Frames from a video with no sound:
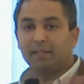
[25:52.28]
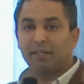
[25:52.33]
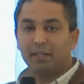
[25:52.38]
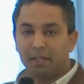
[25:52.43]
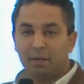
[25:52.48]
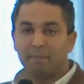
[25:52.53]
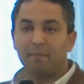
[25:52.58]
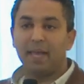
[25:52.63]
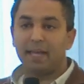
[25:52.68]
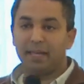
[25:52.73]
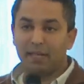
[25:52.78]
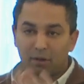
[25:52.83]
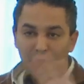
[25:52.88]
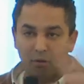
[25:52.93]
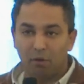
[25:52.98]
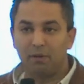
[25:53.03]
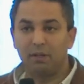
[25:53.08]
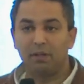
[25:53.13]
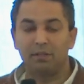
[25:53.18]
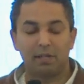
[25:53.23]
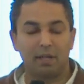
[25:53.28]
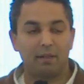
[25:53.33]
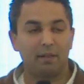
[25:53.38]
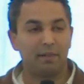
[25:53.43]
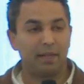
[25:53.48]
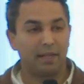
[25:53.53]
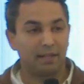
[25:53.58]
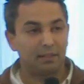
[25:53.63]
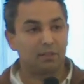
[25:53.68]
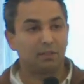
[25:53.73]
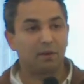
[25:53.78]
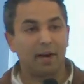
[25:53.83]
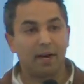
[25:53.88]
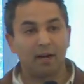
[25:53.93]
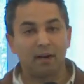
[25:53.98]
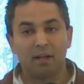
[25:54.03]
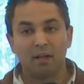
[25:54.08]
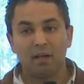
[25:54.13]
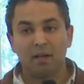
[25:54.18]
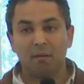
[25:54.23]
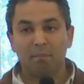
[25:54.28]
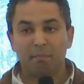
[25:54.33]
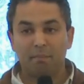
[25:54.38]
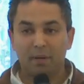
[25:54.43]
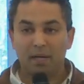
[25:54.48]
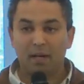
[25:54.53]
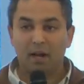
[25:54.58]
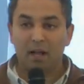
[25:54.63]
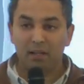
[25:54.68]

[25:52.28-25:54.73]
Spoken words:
it till you make it, all those other things. That's great. But